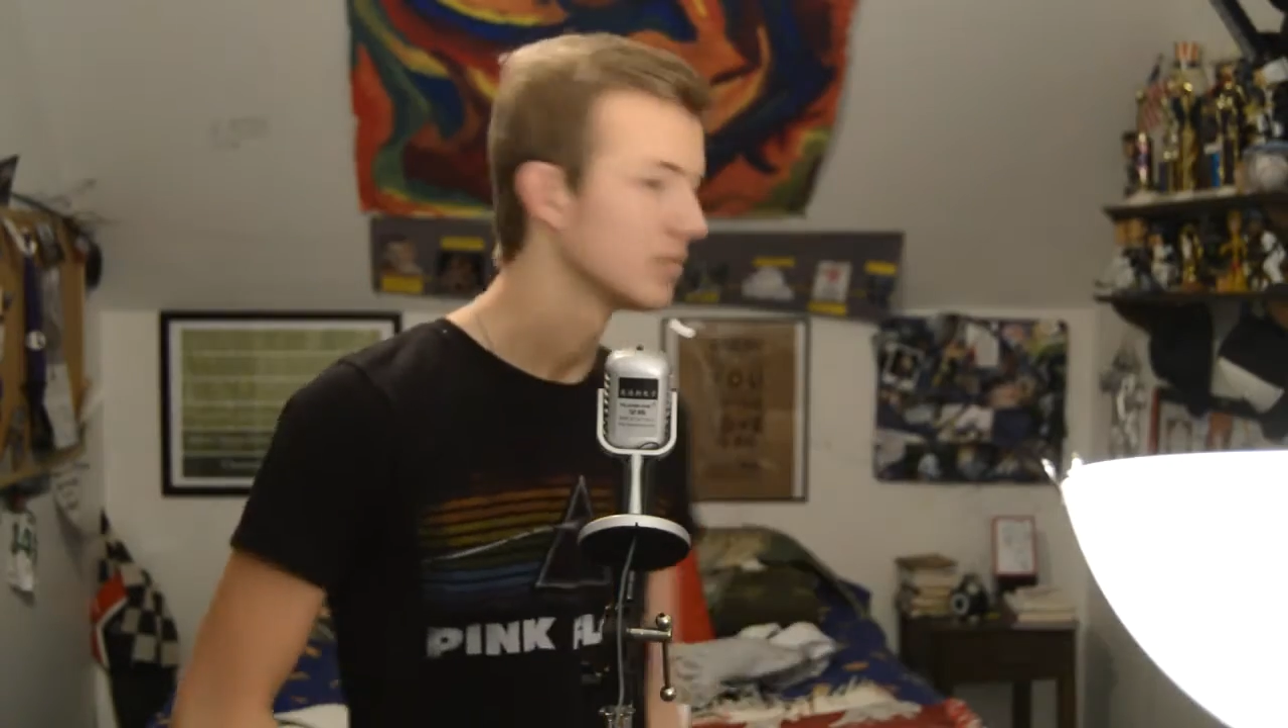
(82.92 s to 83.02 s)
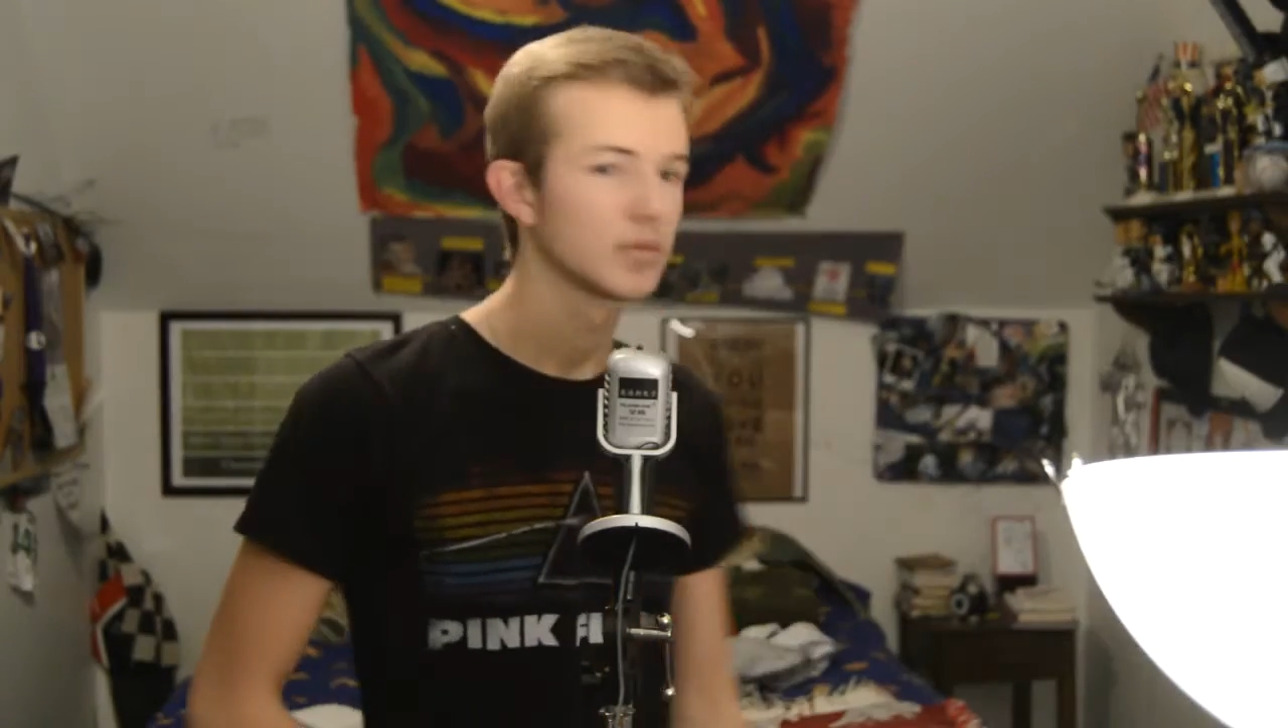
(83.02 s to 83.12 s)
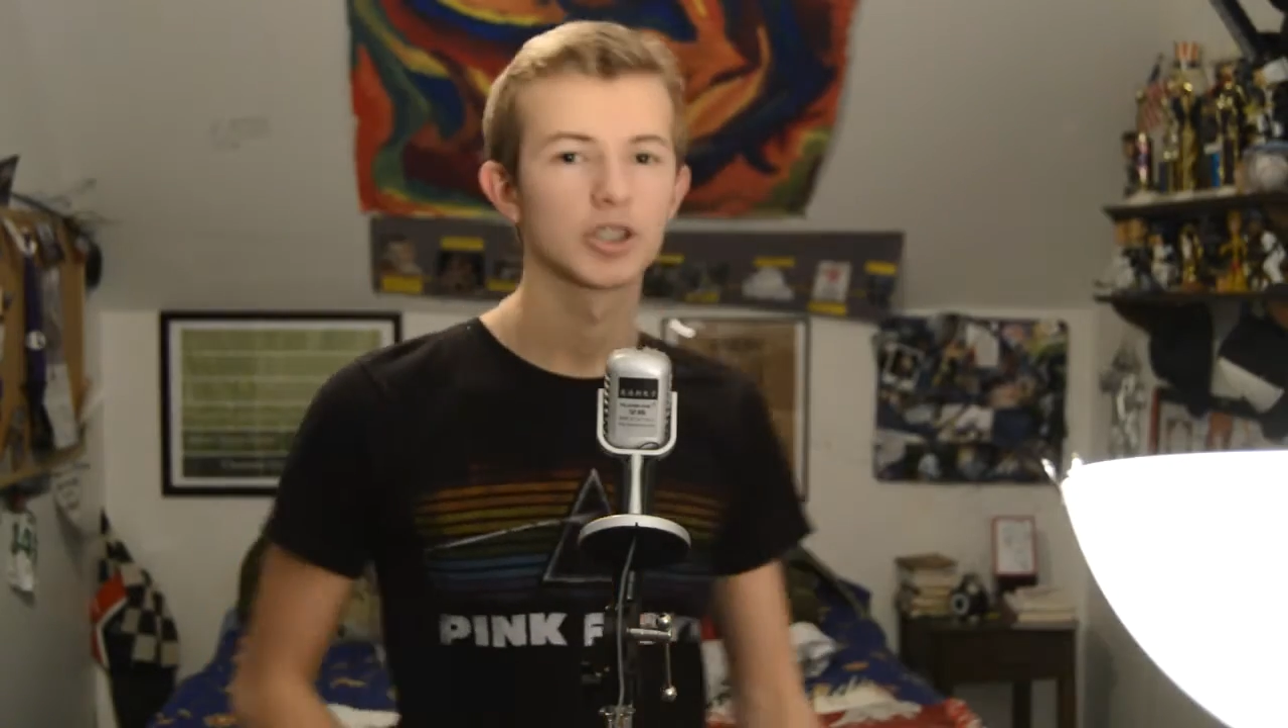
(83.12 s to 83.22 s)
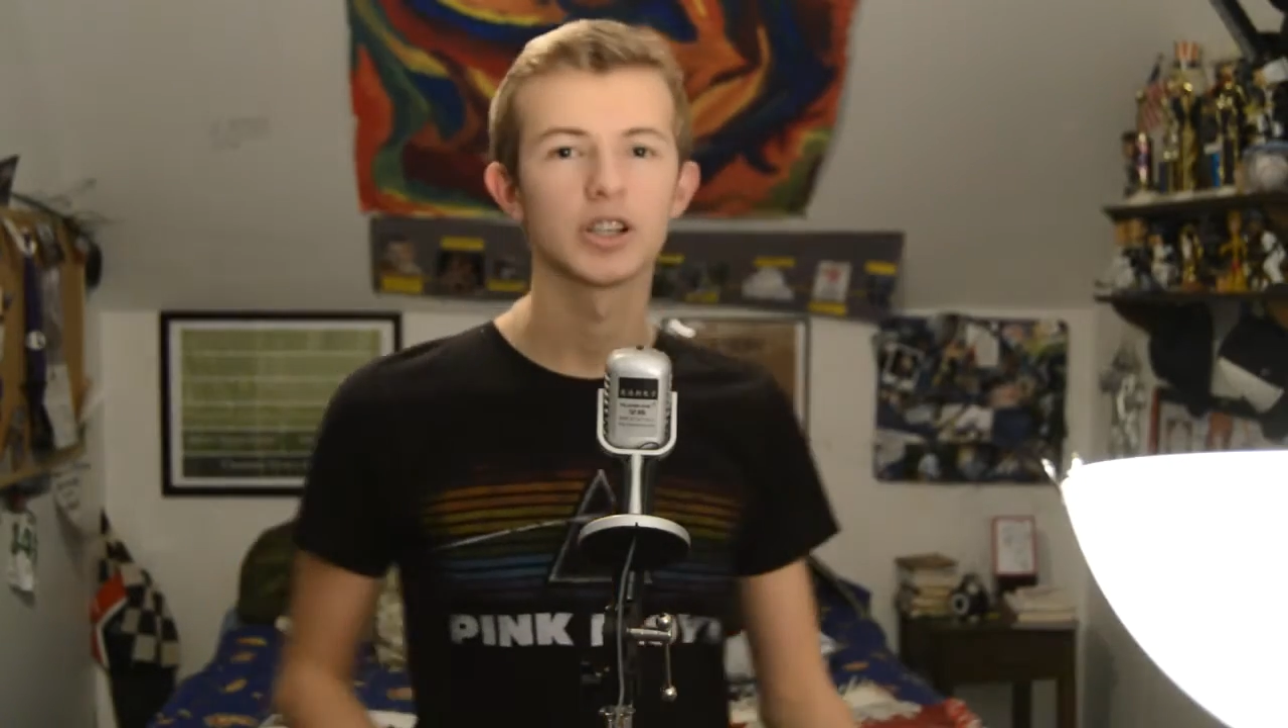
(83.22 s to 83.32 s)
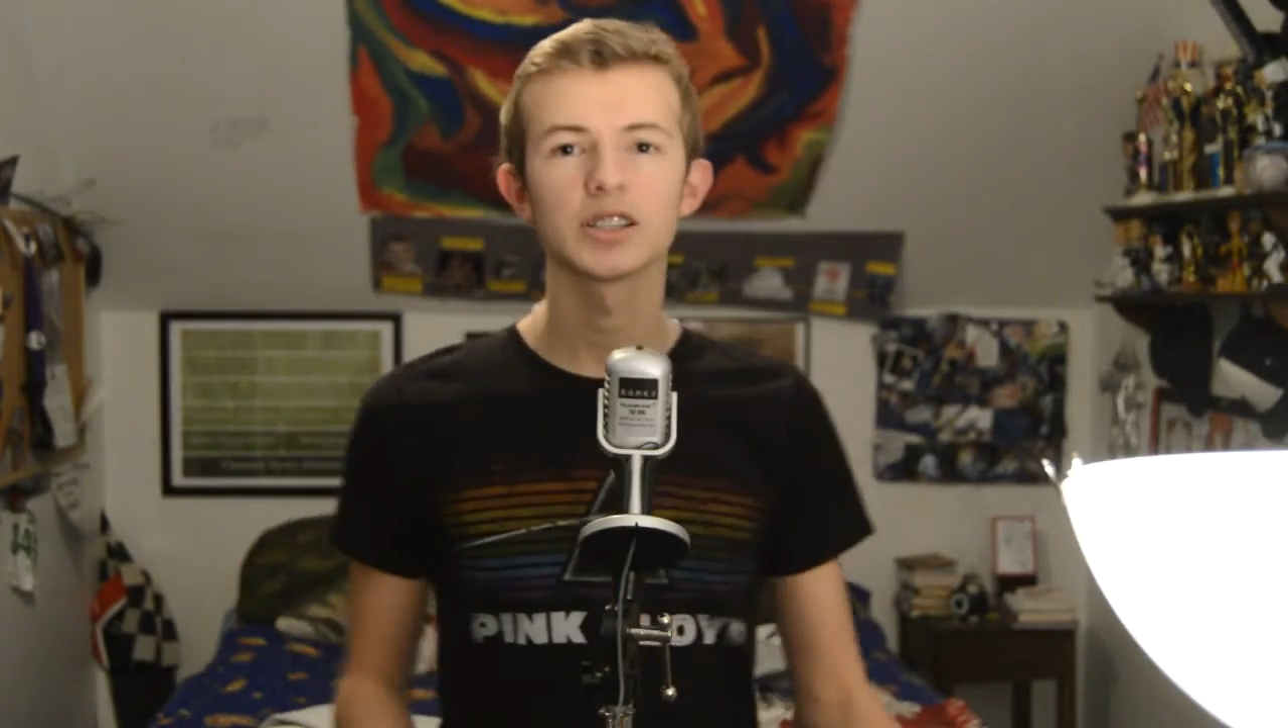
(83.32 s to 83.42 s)

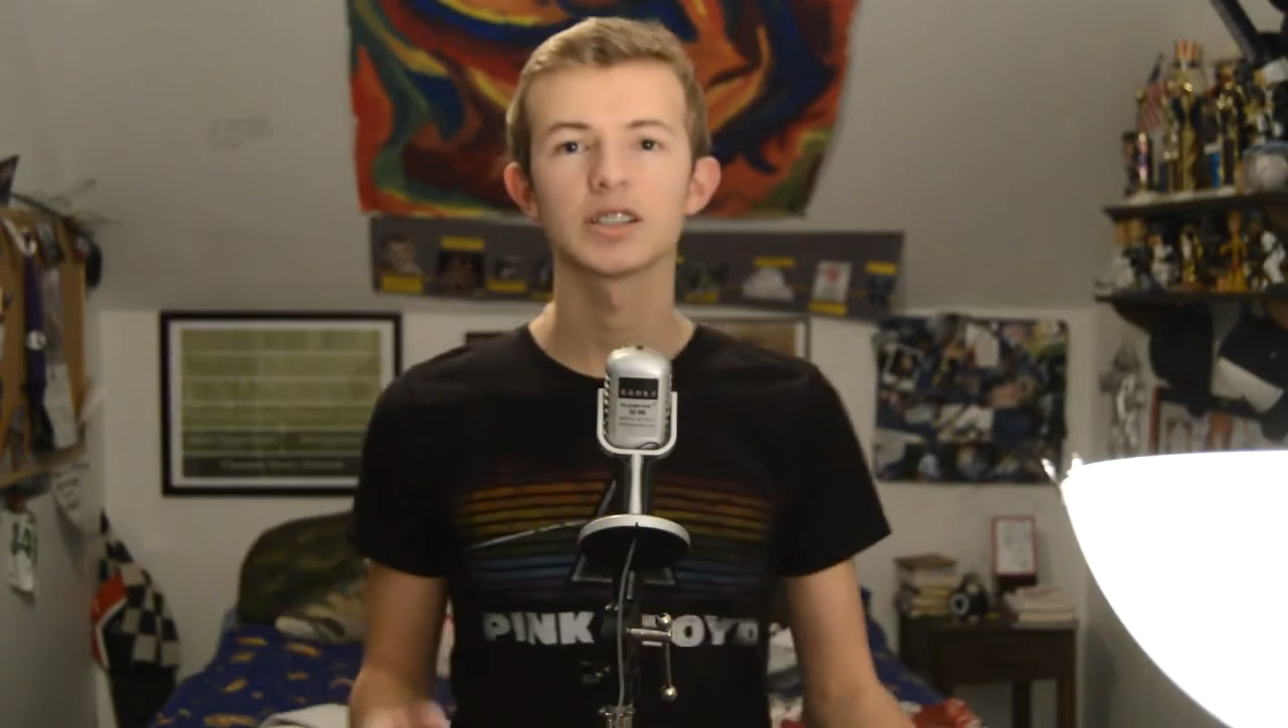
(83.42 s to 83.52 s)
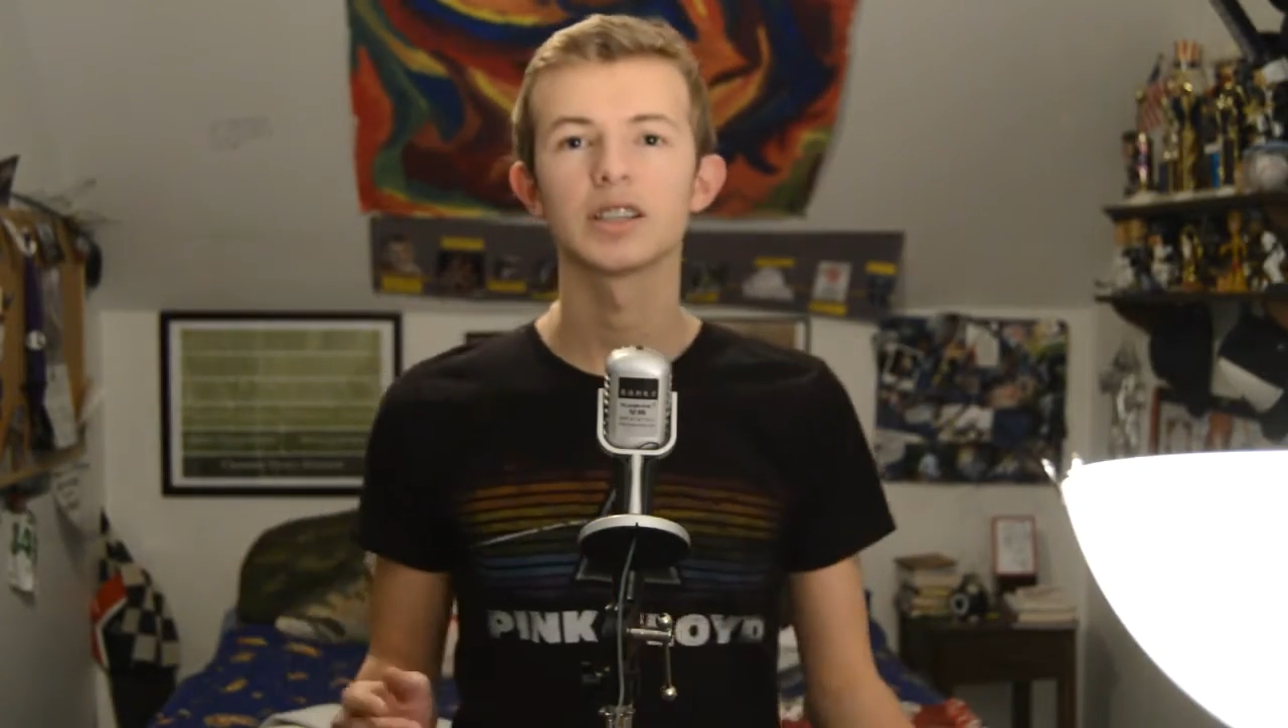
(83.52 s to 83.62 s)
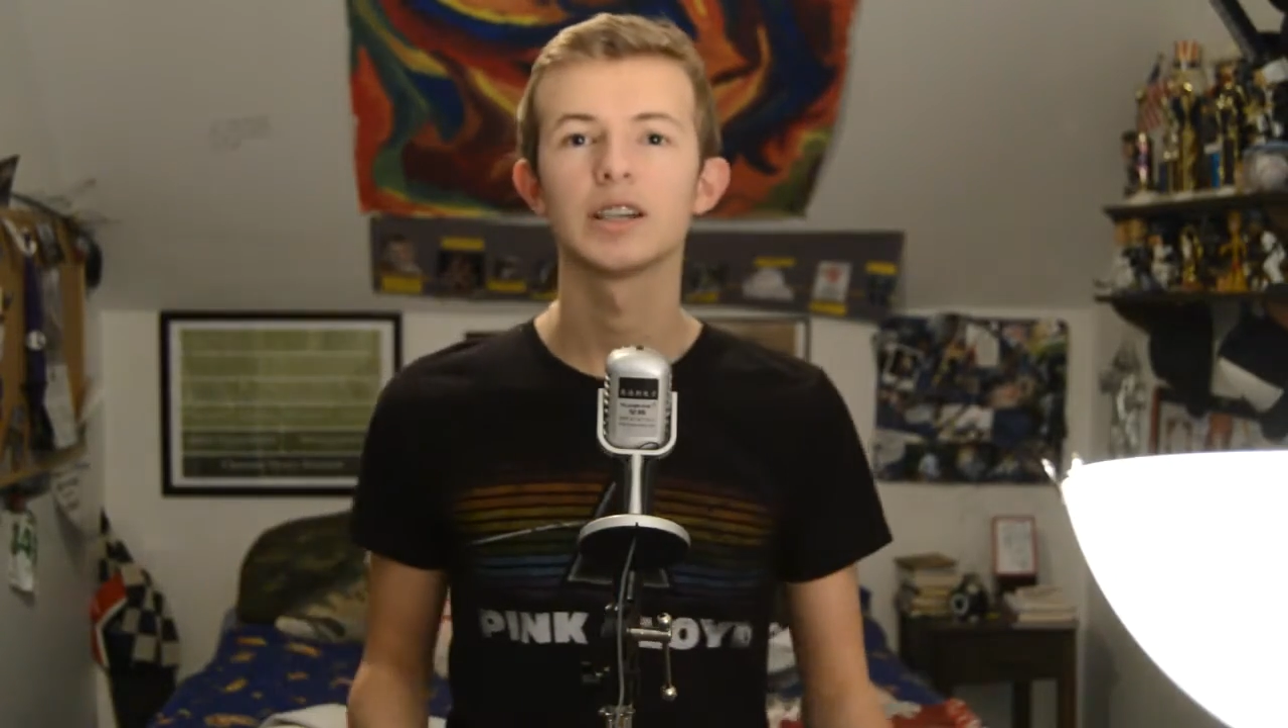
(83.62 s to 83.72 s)
She doesn't